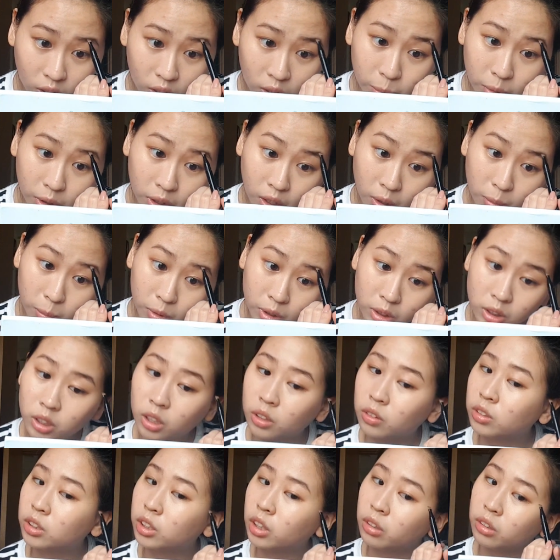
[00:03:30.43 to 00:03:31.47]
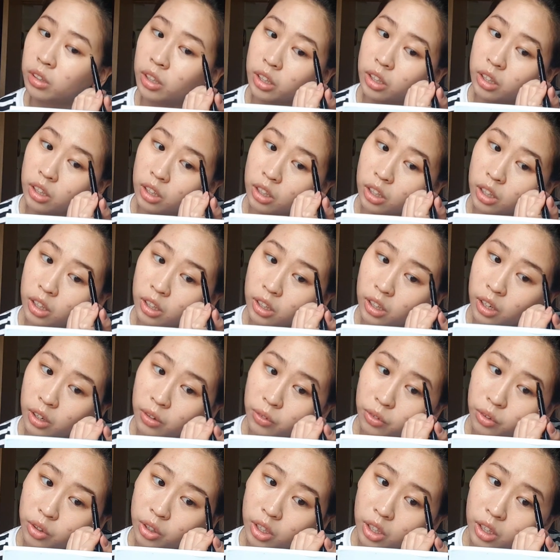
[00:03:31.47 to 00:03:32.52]
Making myself sound like a geek
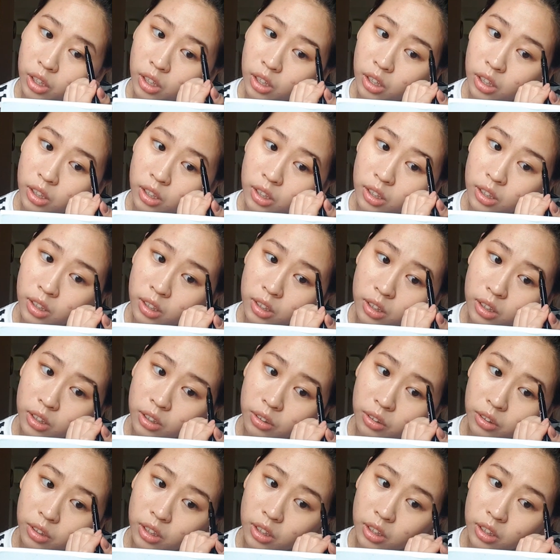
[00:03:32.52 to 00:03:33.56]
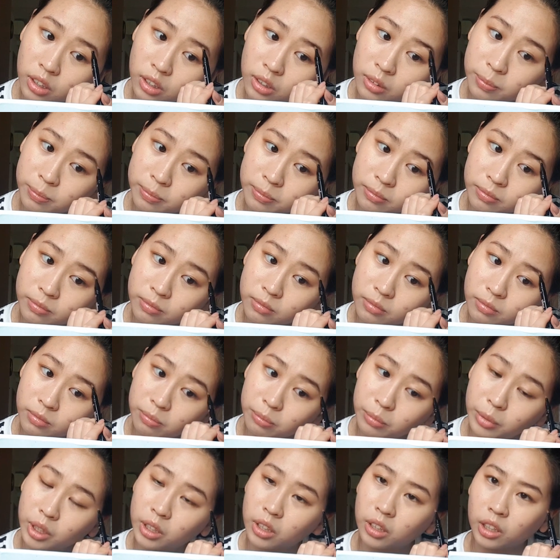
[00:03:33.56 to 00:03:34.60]
every day. Great.
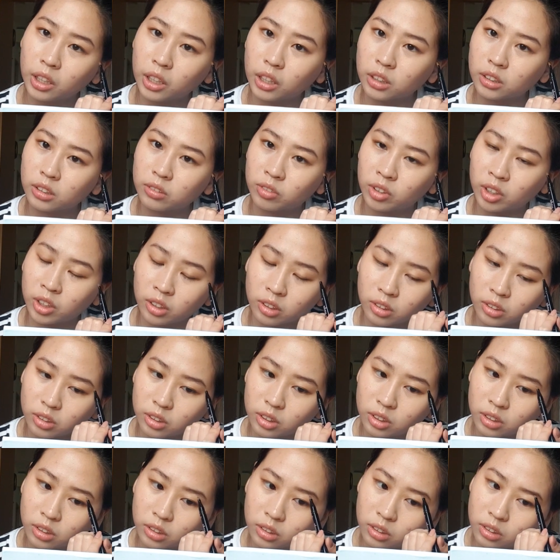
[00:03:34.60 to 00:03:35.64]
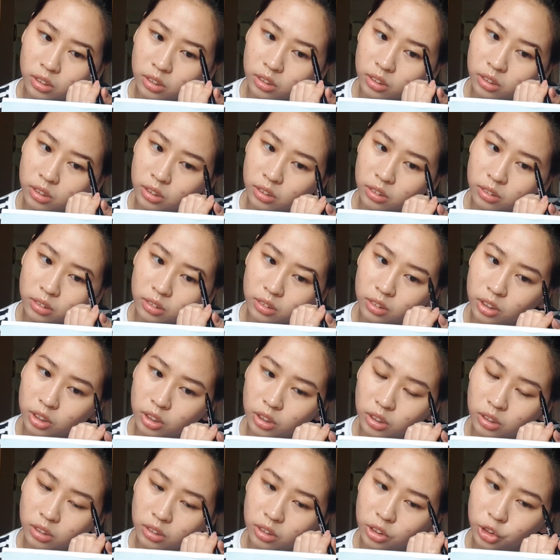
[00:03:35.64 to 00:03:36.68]
Being a geek's fine. No,
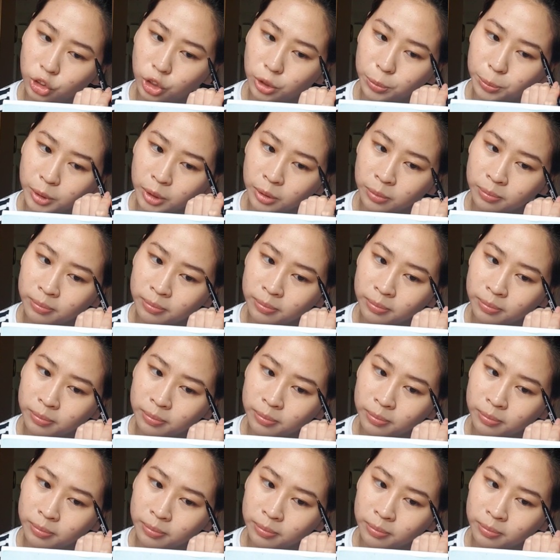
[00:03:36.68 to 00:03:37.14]
just, just me.